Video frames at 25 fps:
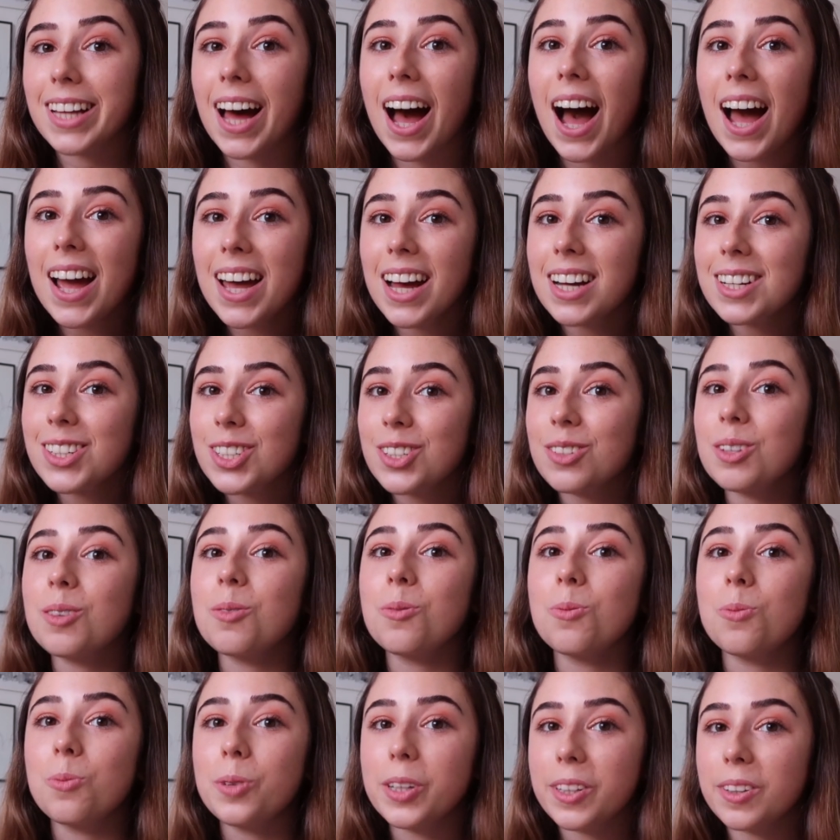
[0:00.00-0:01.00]
I actually
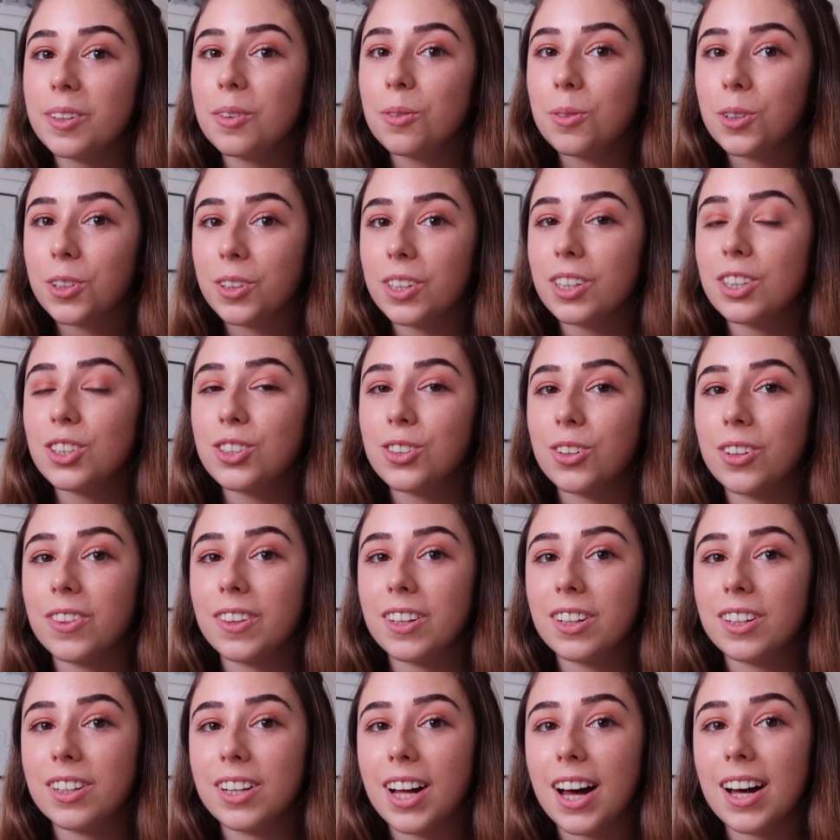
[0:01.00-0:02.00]
really enjoyed
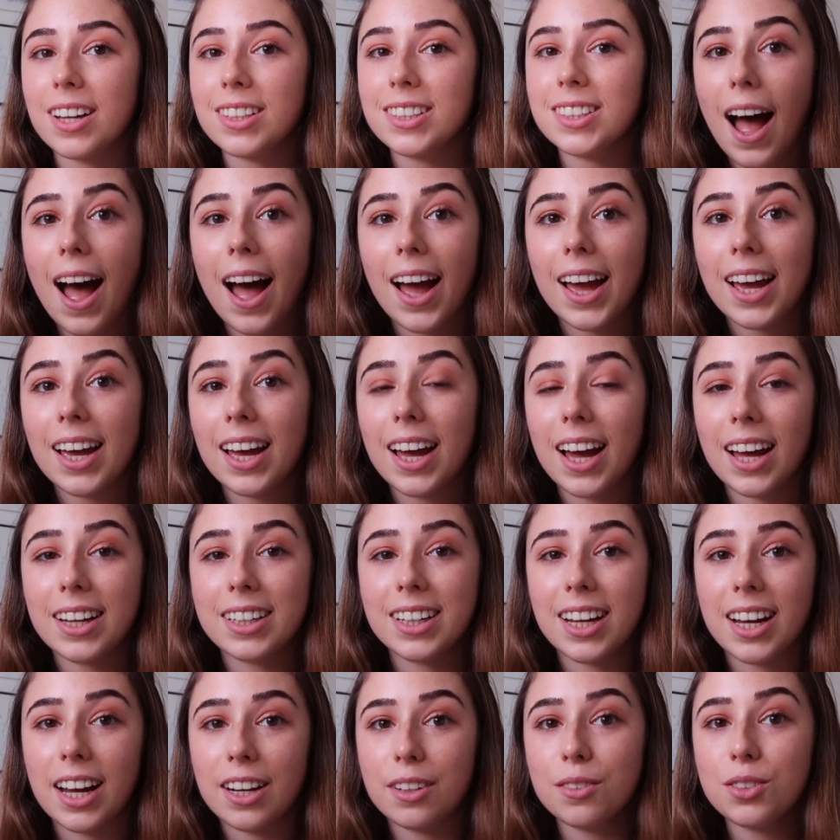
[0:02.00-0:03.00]
the class. I
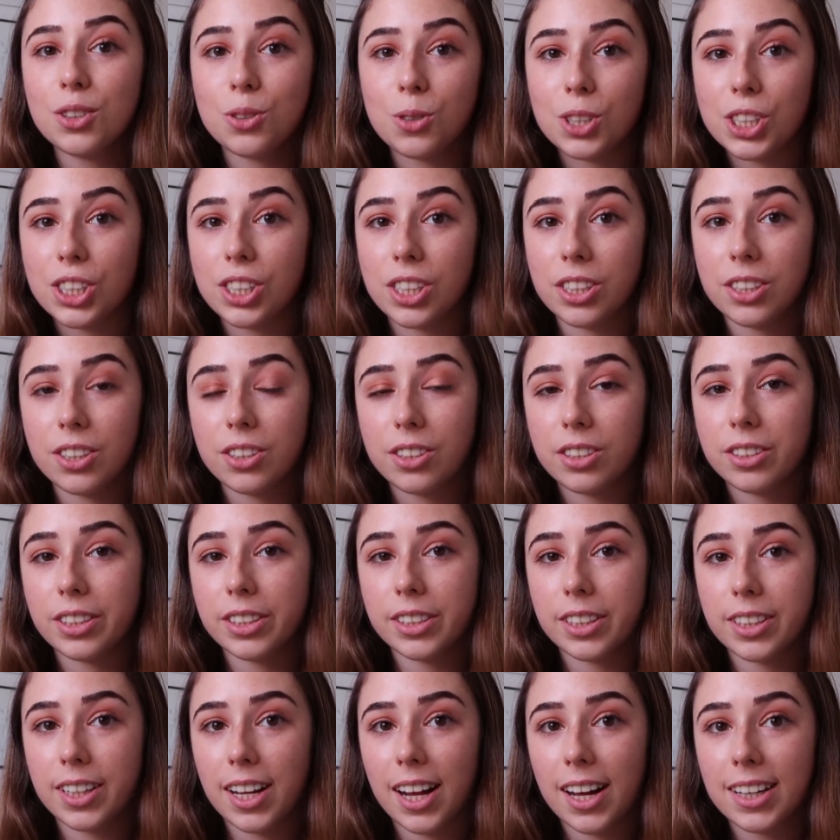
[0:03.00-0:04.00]
had kind of switched into this
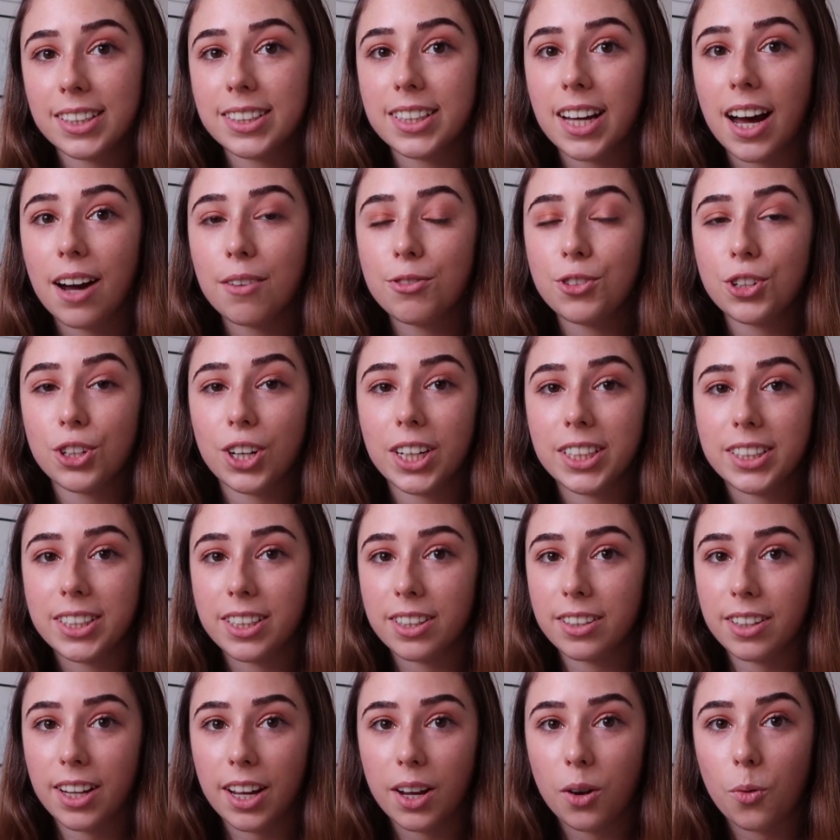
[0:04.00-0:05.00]
class after I
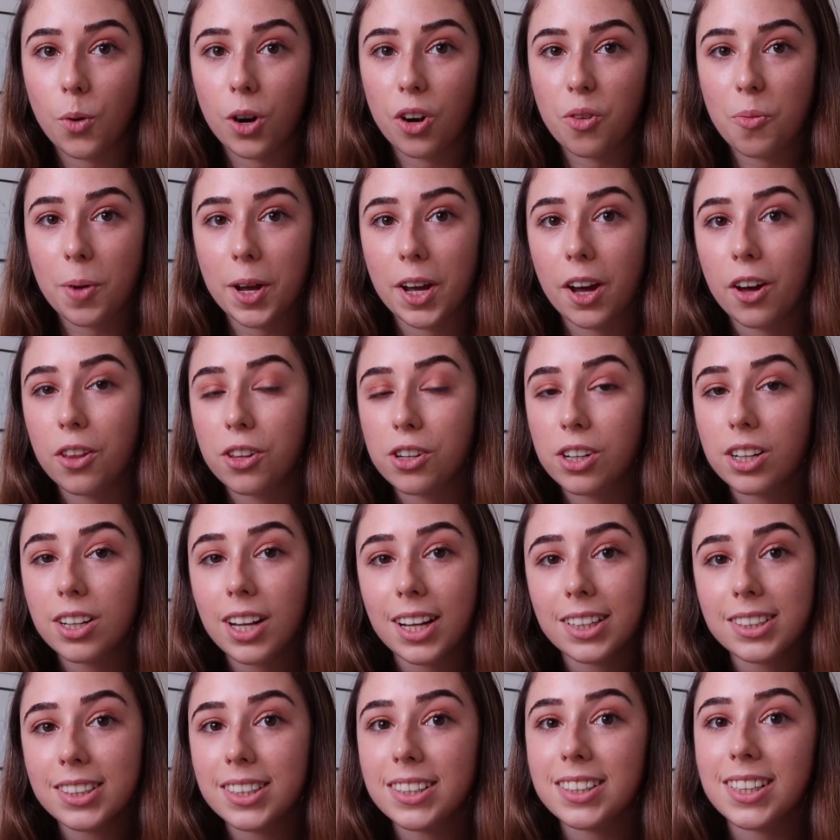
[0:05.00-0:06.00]
didn't like one of my other
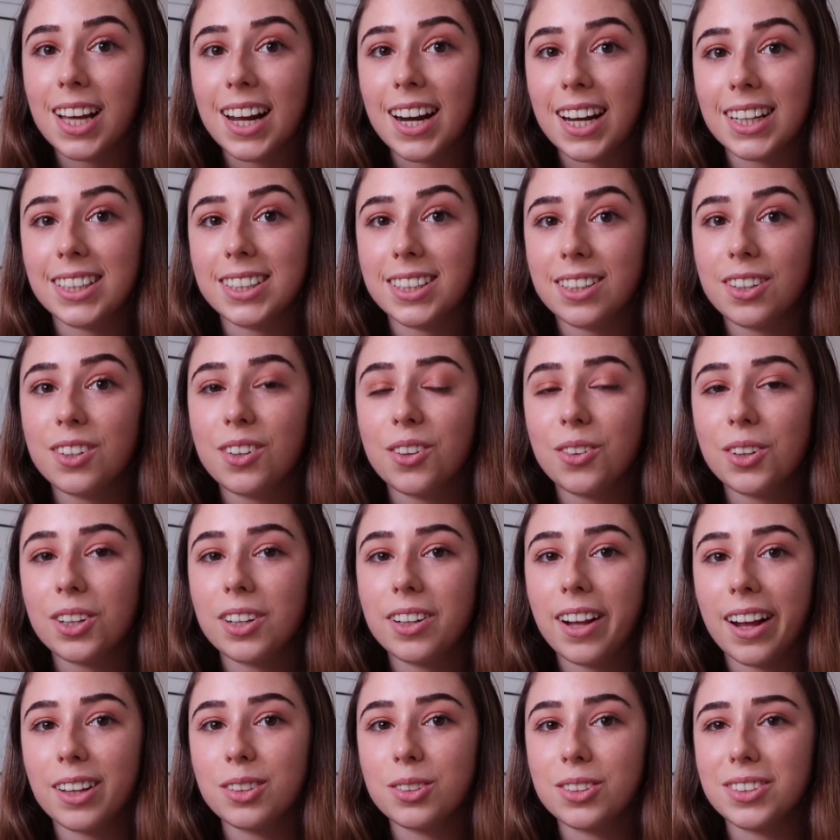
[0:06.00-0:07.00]
classes, and I didn't know the
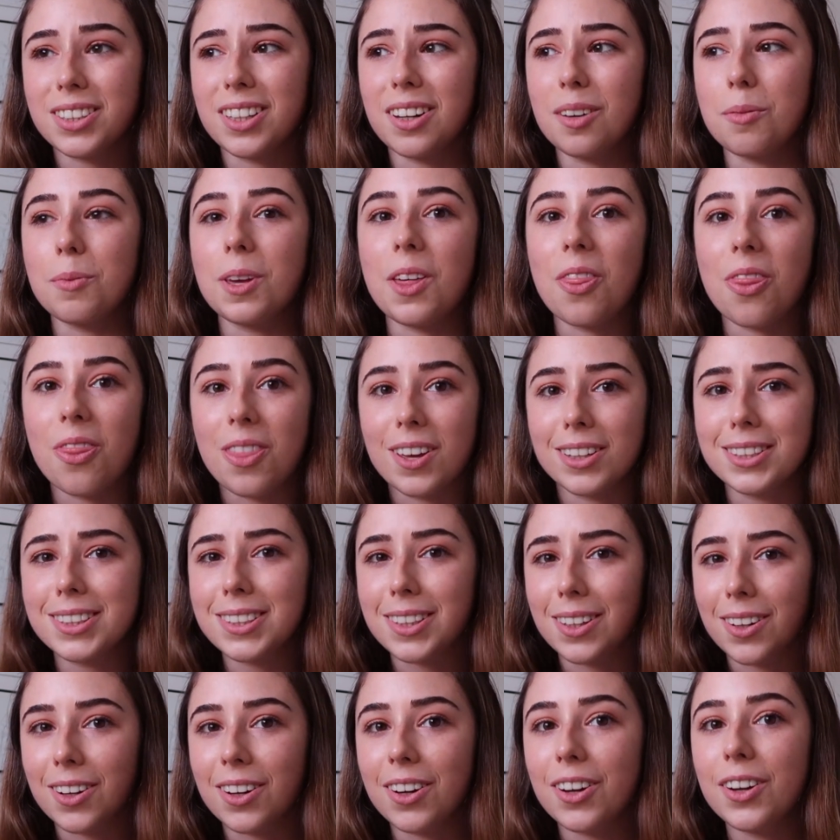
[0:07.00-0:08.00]
class was going to be this
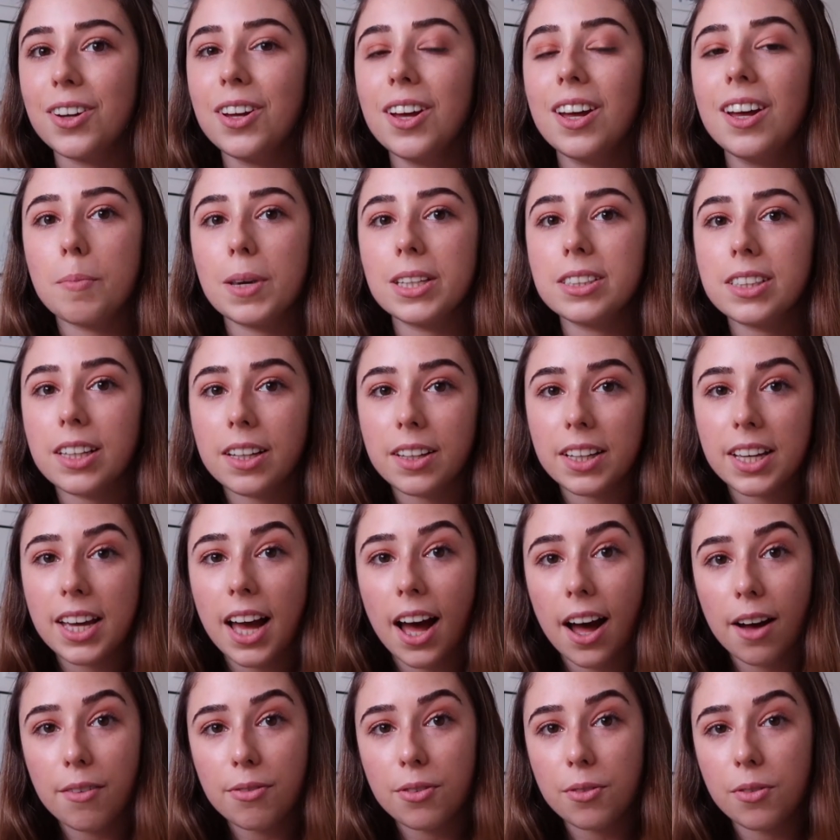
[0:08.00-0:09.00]
good. Basically,
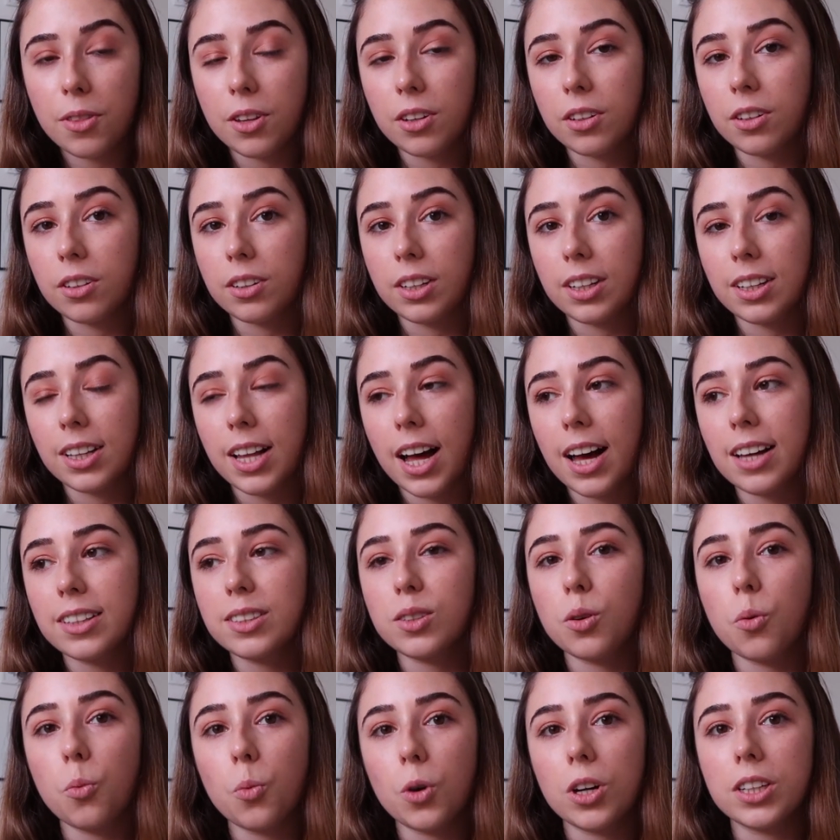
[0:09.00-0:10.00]
half of the
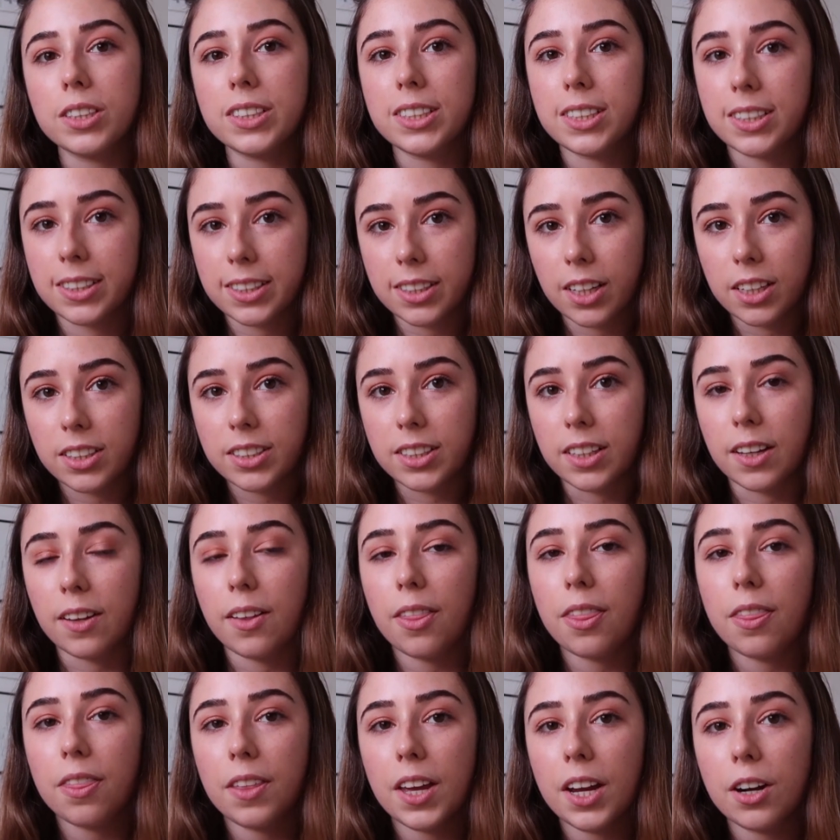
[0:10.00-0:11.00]
class was discussing
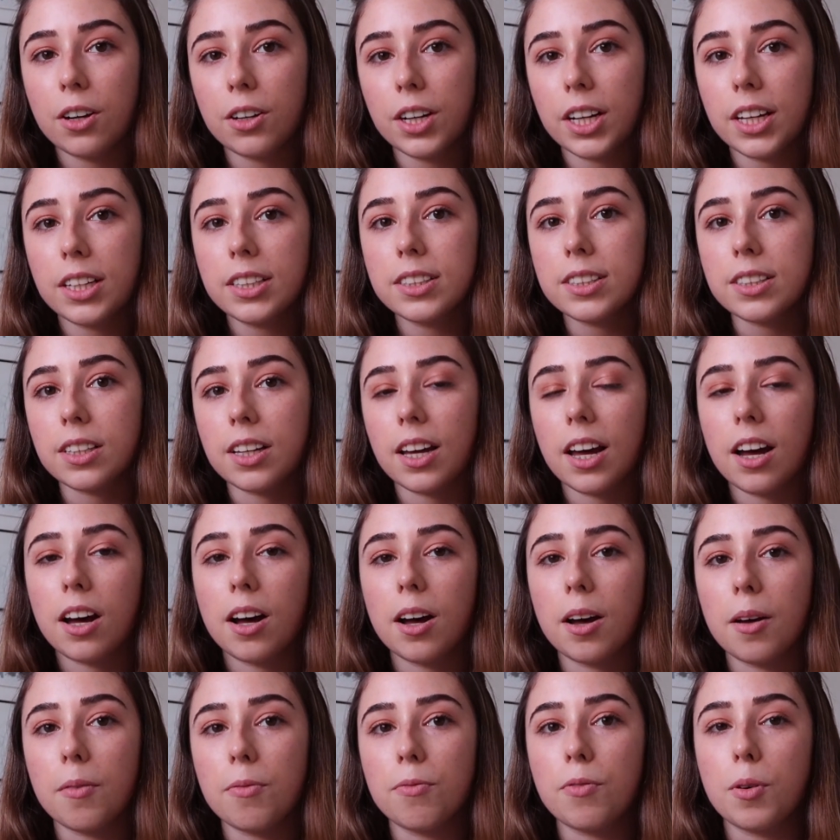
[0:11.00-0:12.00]
theories
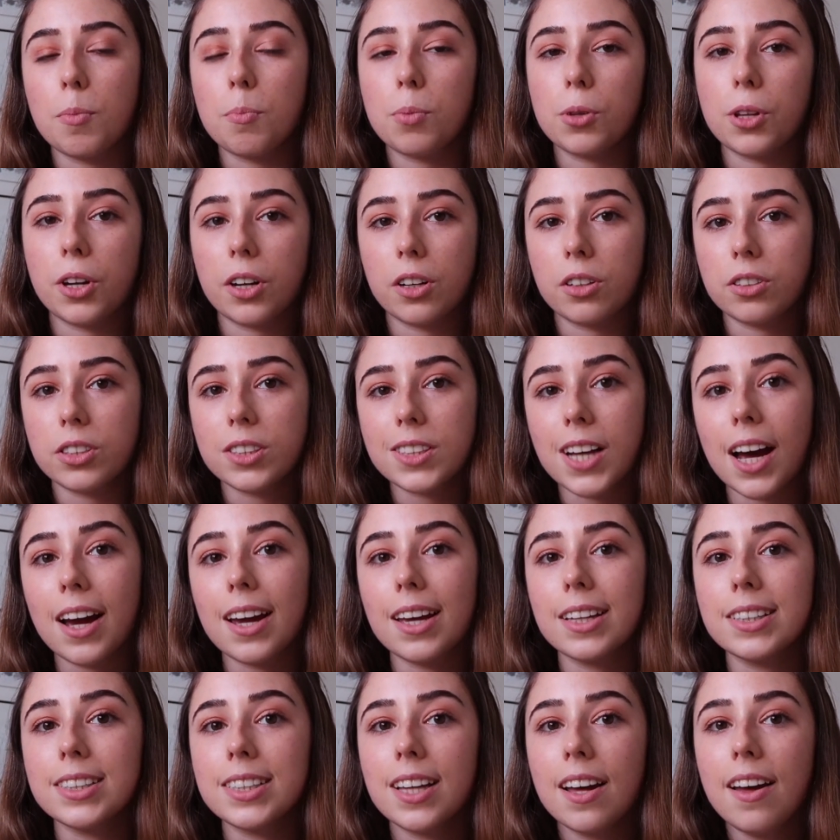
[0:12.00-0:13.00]
from political
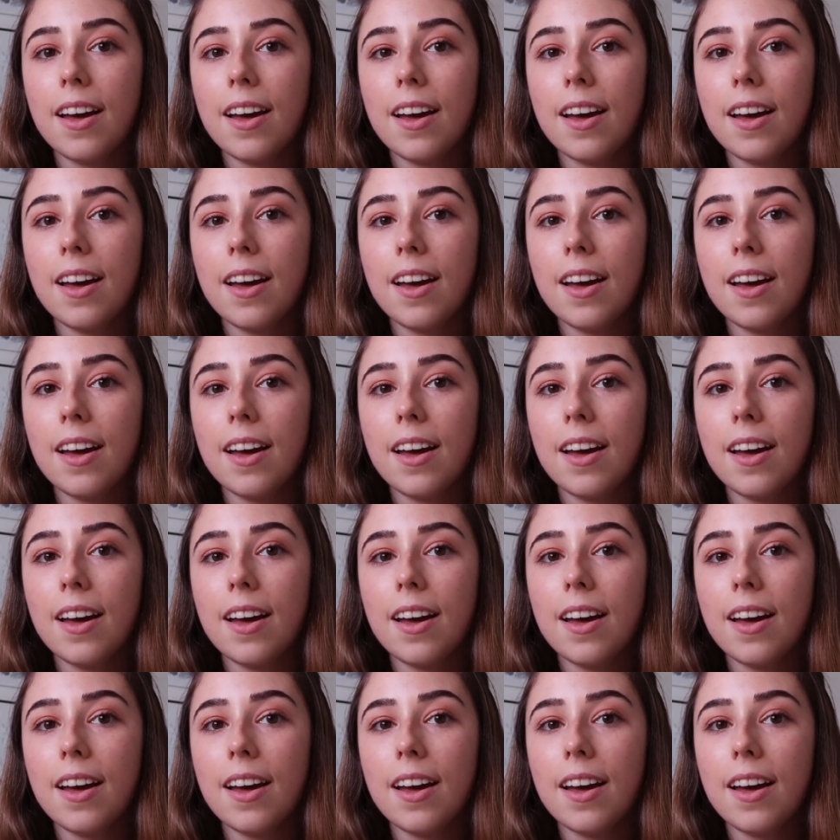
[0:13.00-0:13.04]
science,